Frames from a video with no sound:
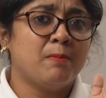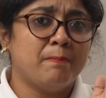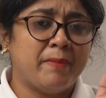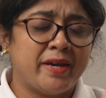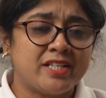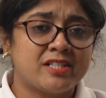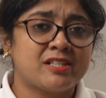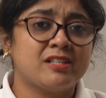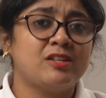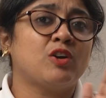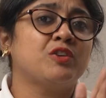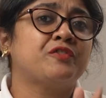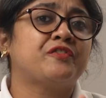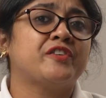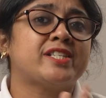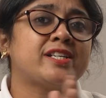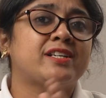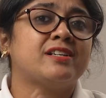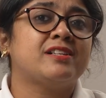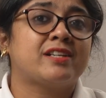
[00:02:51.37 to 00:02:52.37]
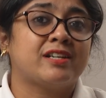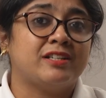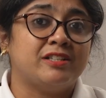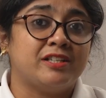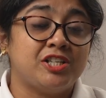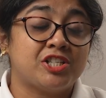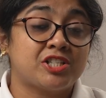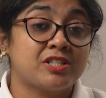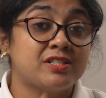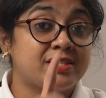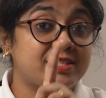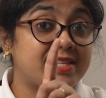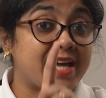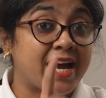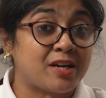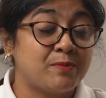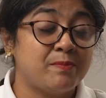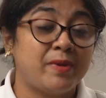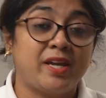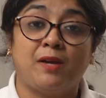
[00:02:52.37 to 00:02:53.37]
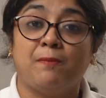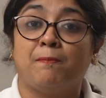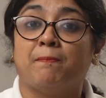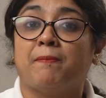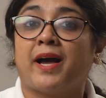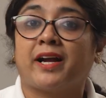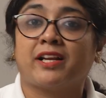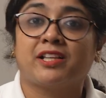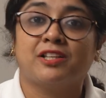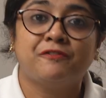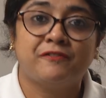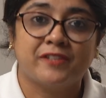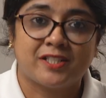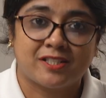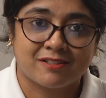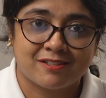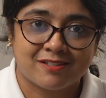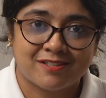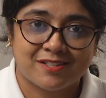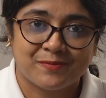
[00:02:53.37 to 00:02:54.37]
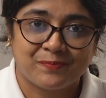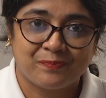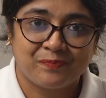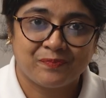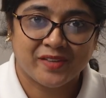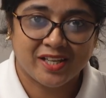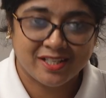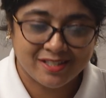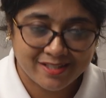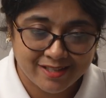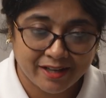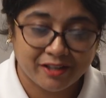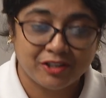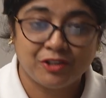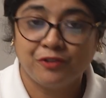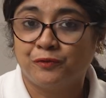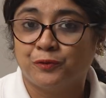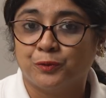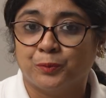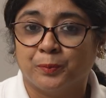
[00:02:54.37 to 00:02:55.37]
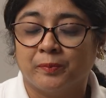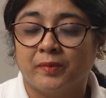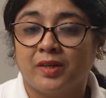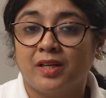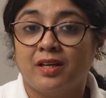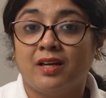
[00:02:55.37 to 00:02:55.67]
mental or physical conditions that may impact the fetus inside the womb.